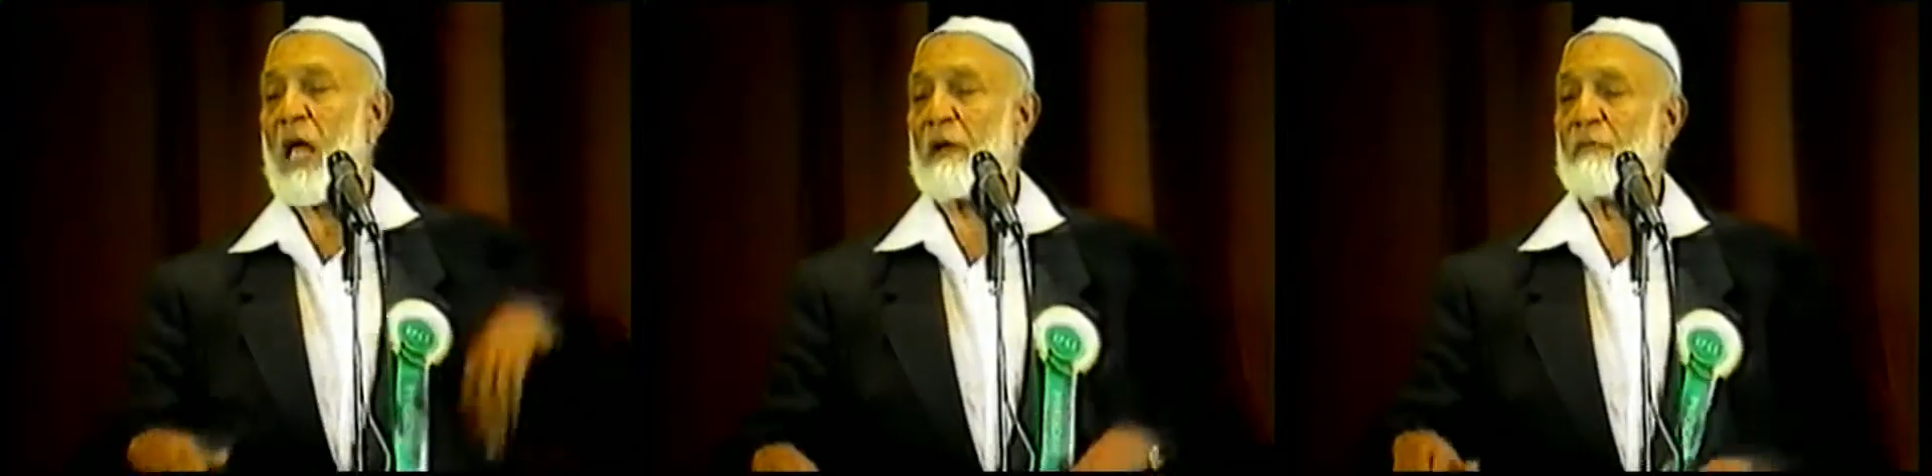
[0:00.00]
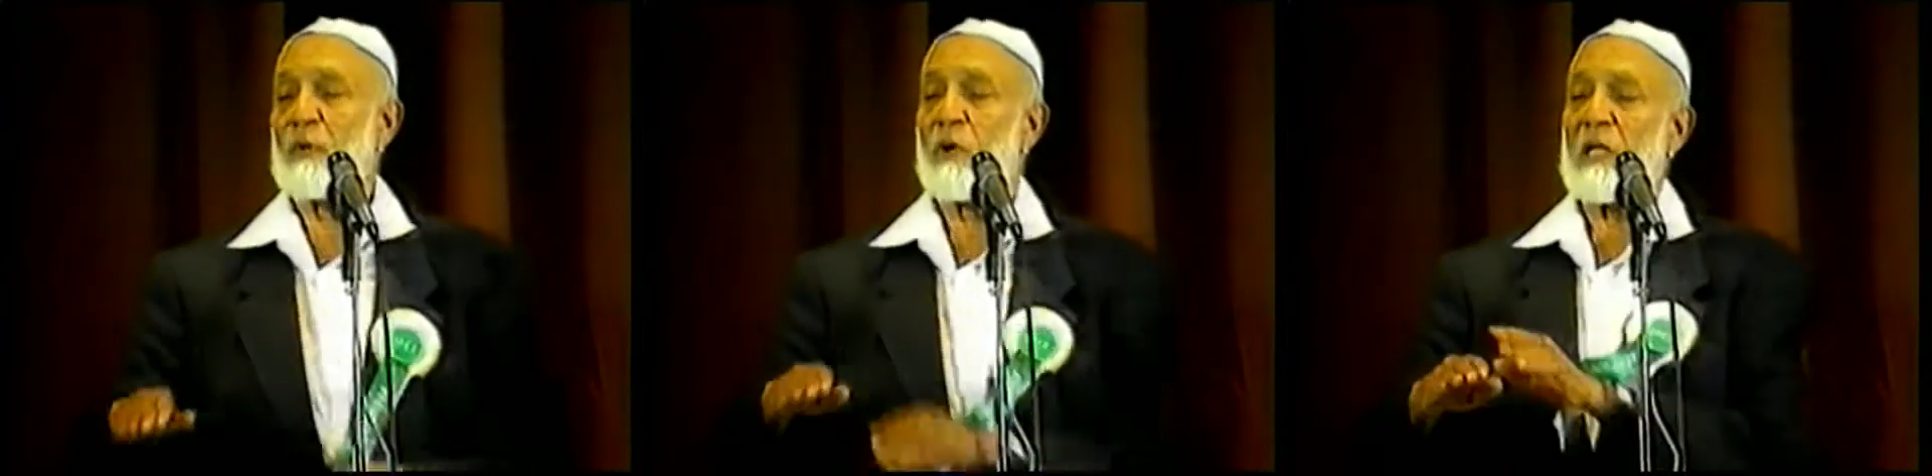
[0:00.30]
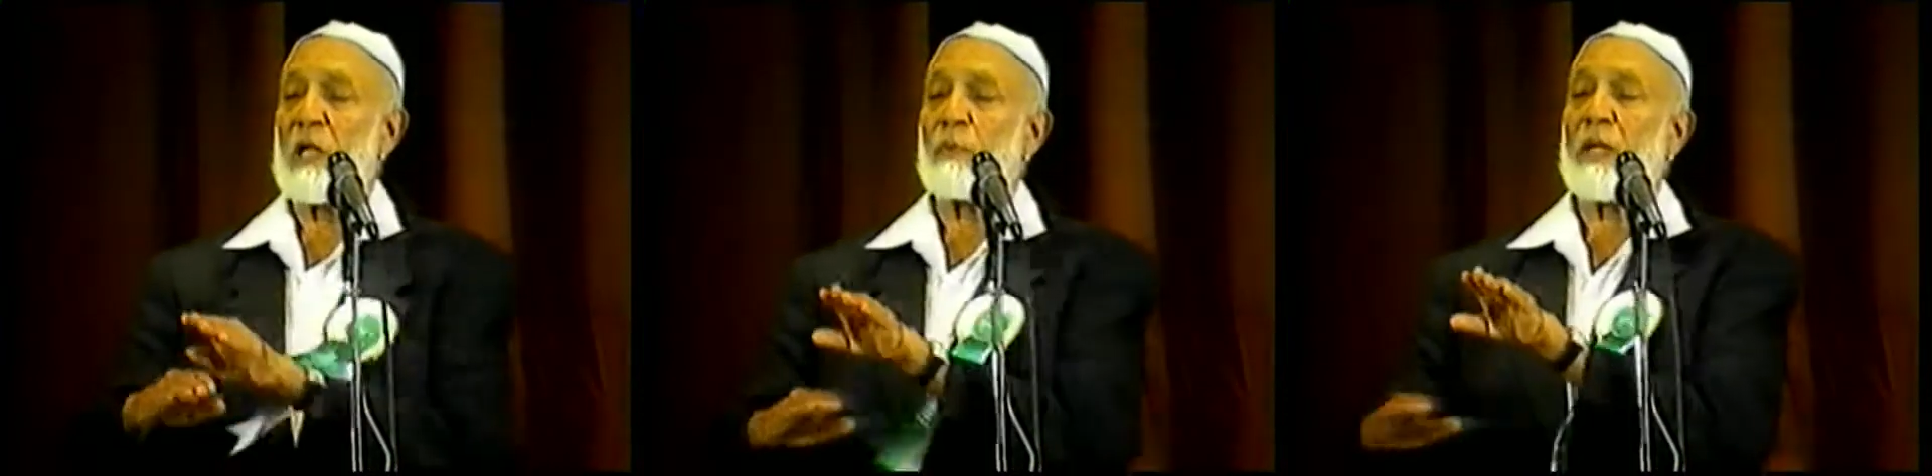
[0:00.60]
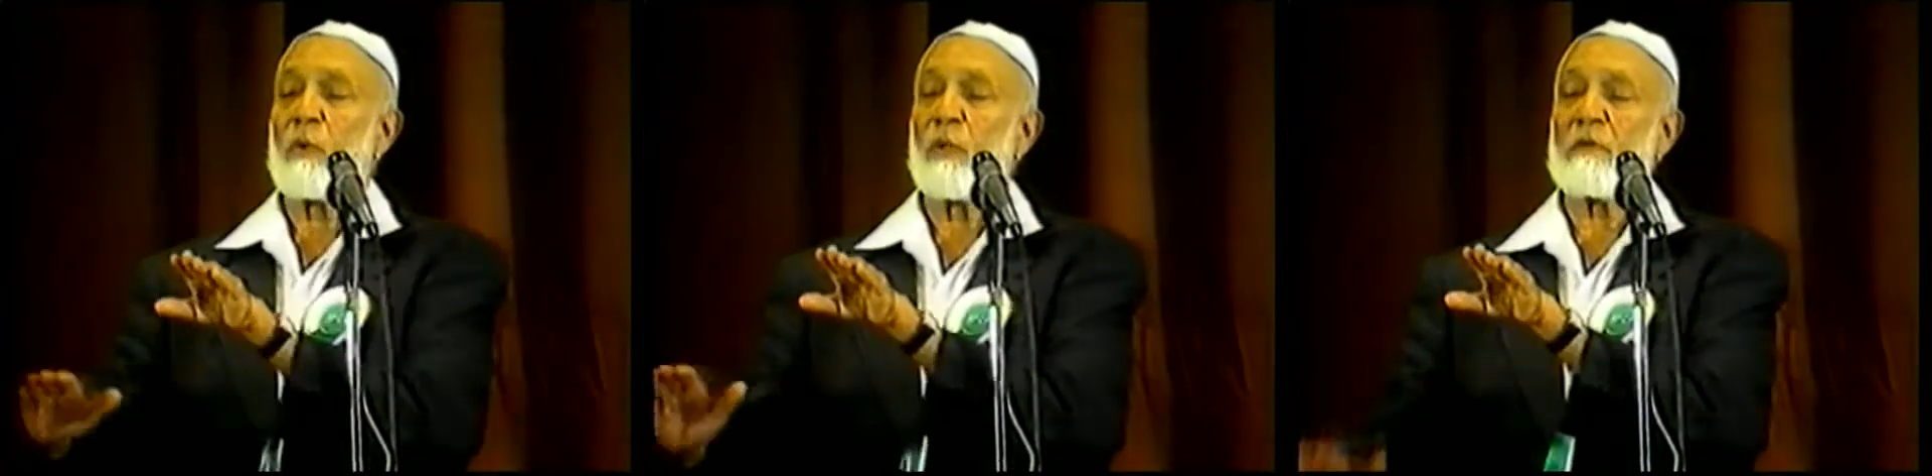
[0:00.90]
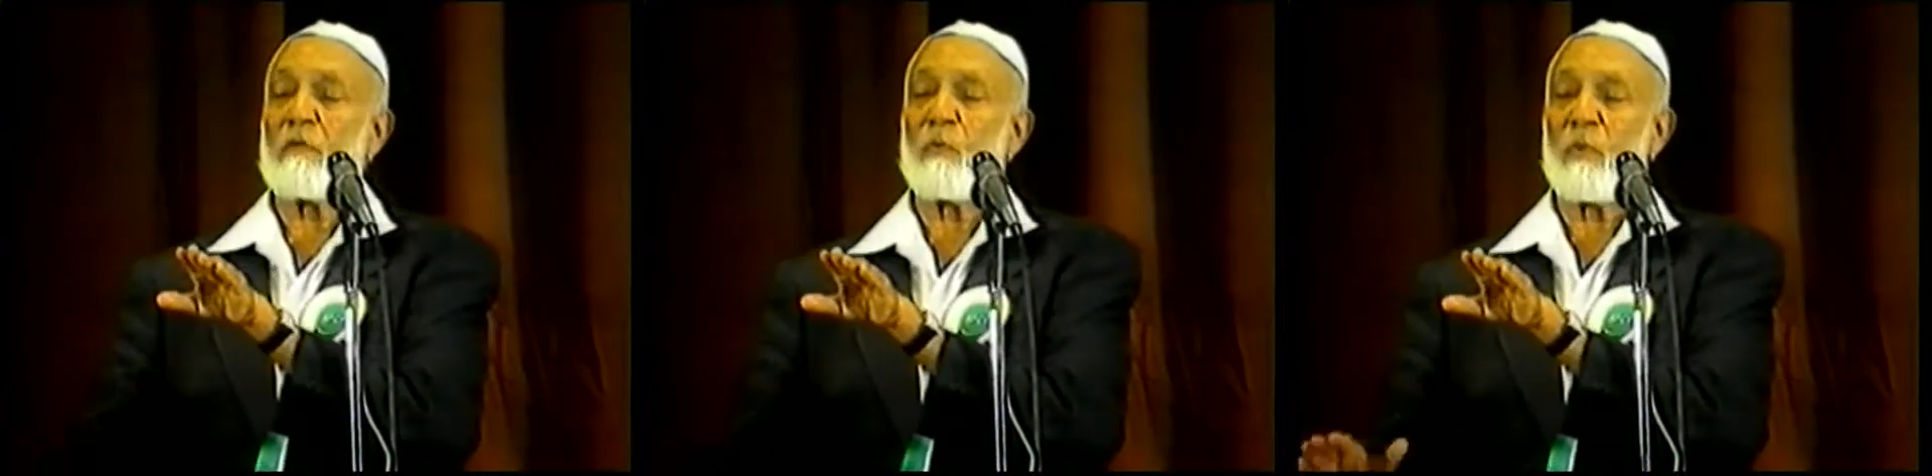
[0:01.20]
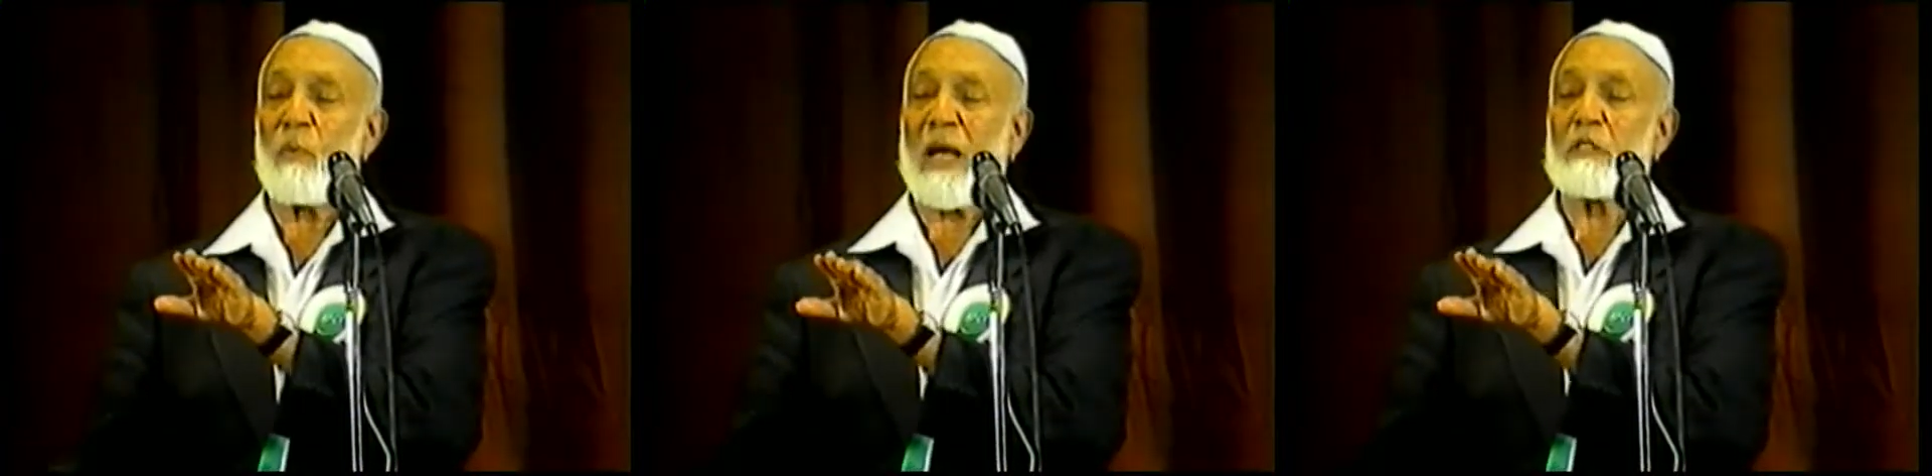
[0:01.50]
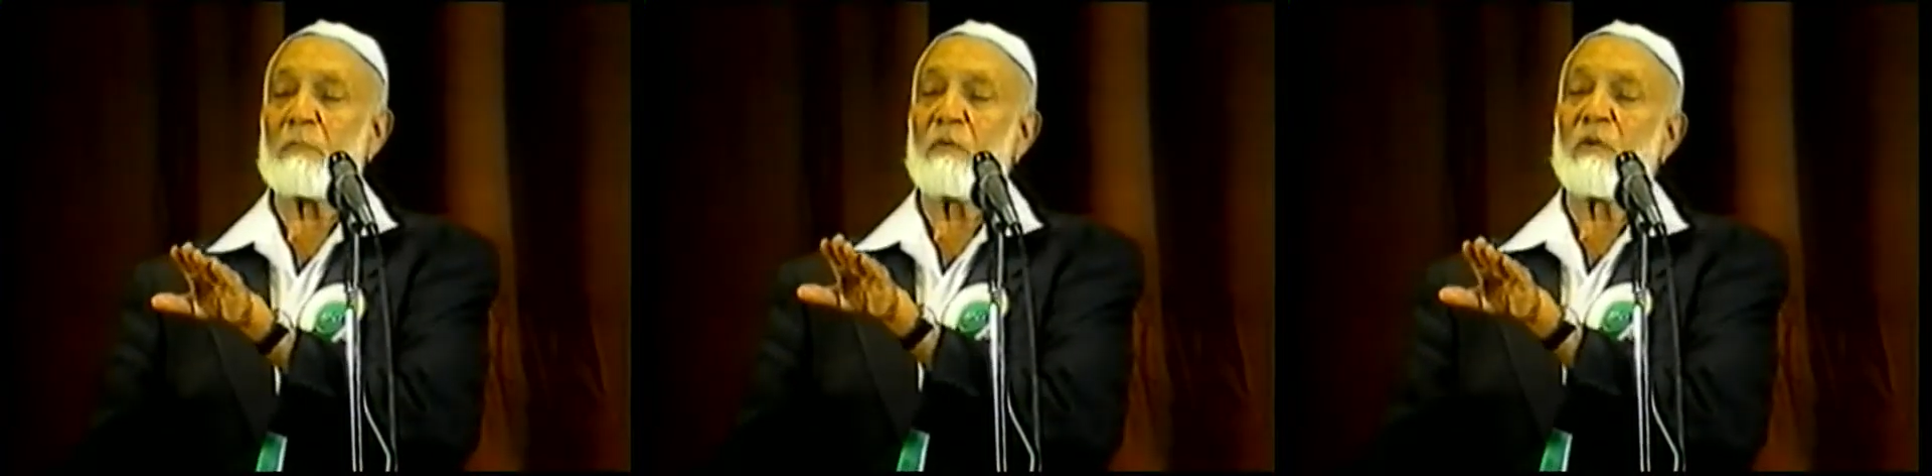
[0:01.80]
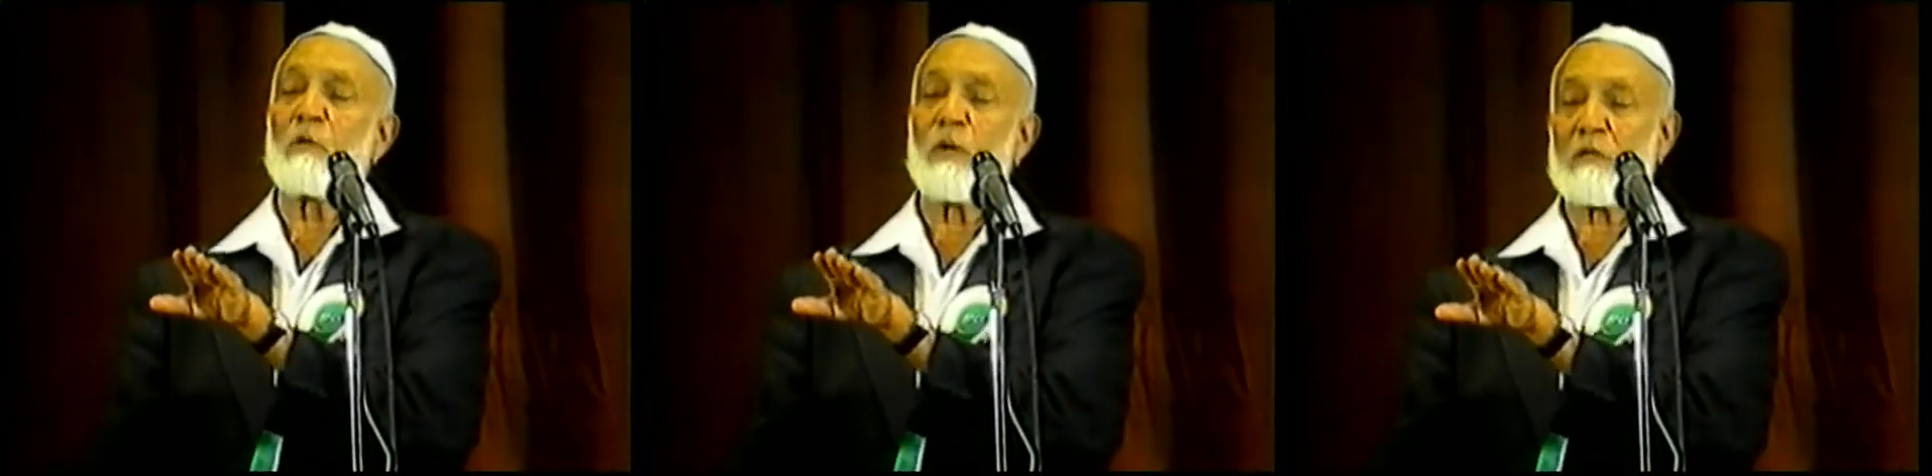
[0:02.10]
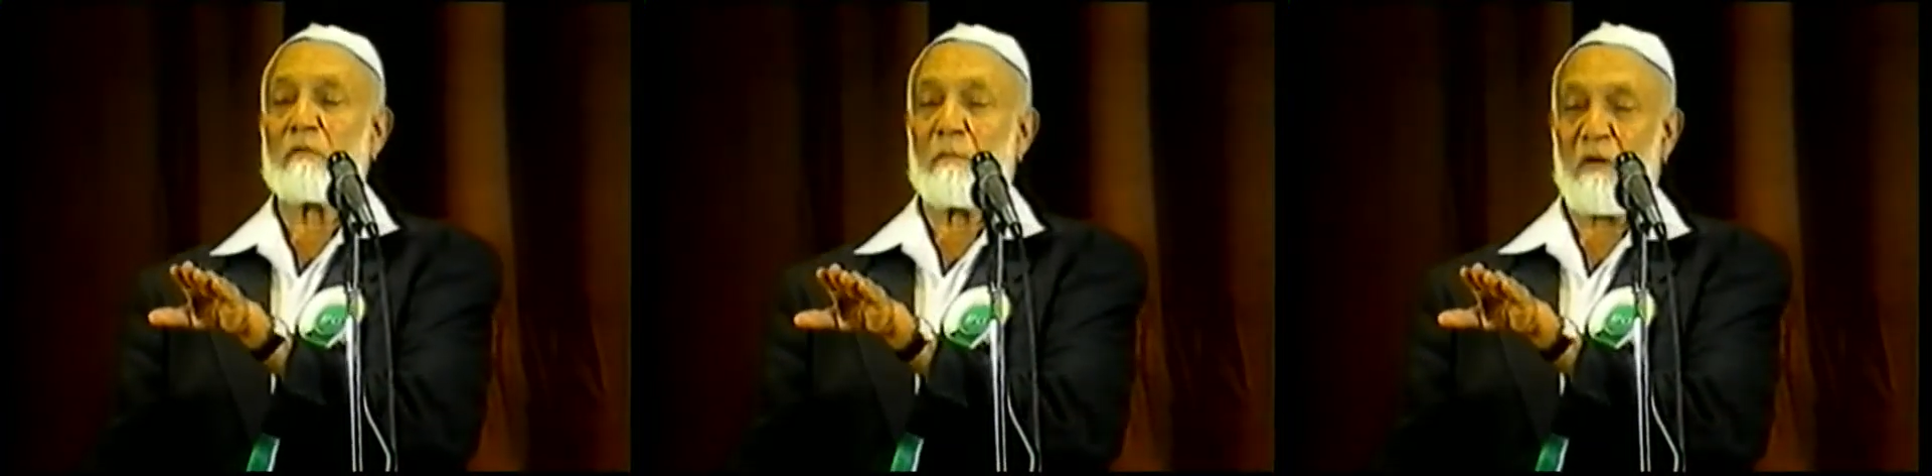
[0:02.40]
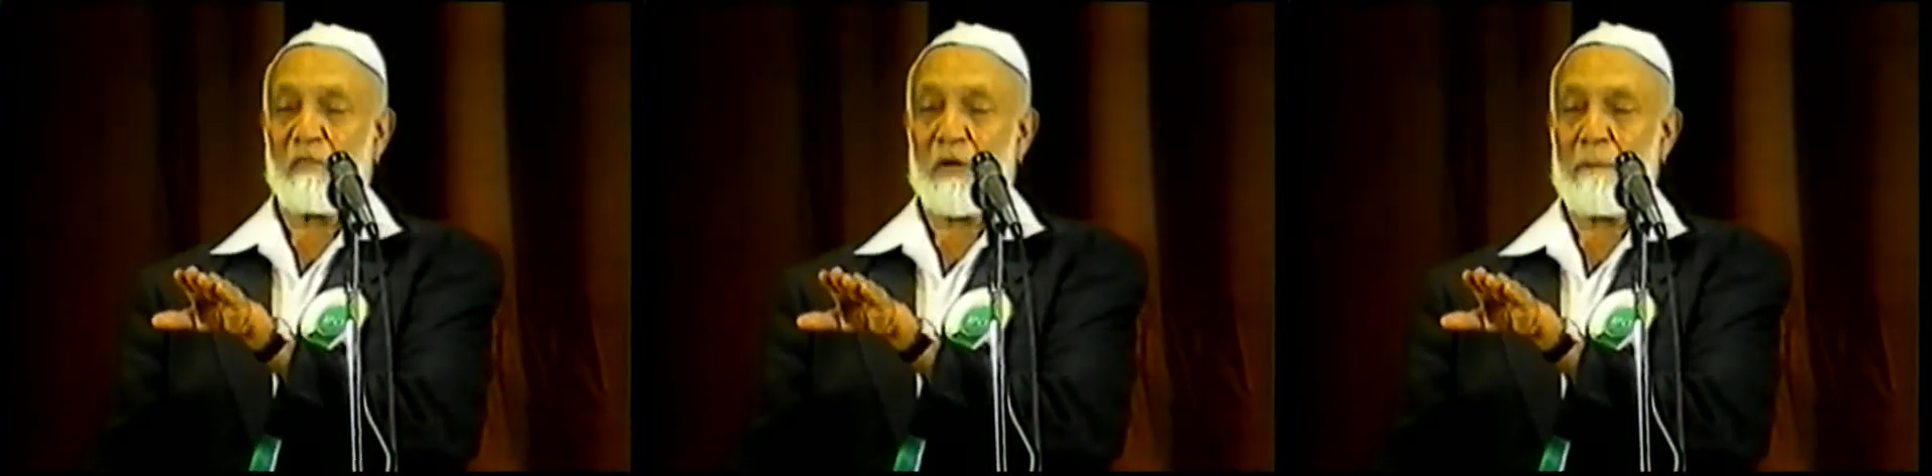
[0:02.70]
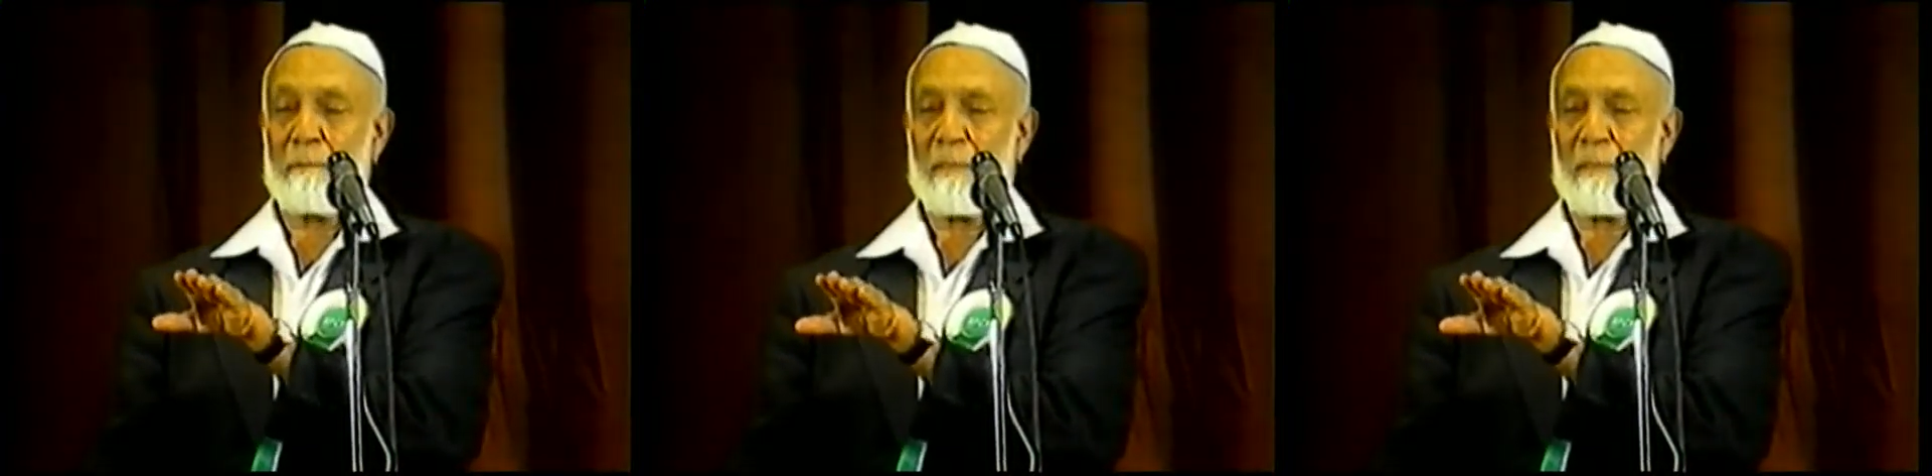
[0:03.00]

and we don't equate the words of a wise man with the words of the Prophet.